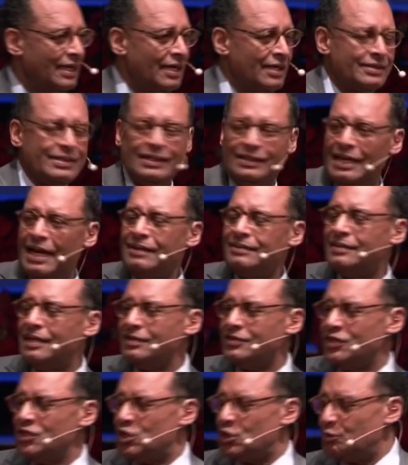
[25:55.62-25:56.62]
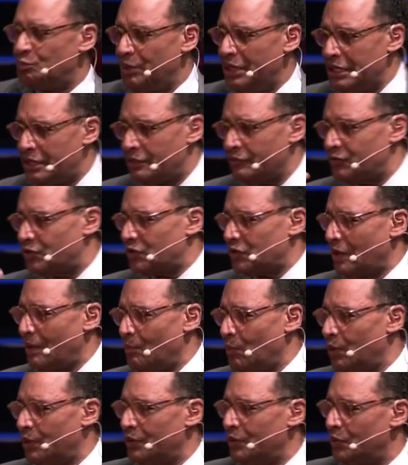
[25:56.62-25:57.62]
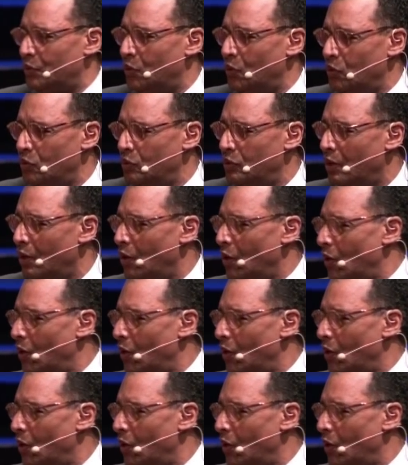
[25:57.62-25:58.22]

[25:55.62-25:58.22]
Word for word: See, that doesn't speak of someone who,